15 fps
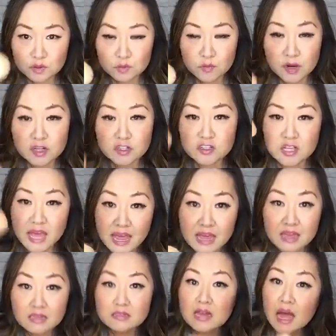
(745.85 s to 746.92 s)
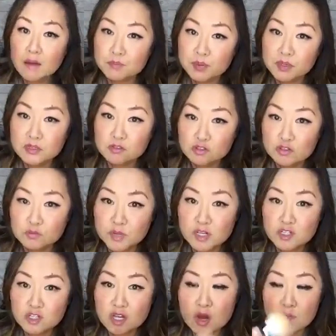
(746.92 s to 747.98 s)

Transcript: brush and not putting too much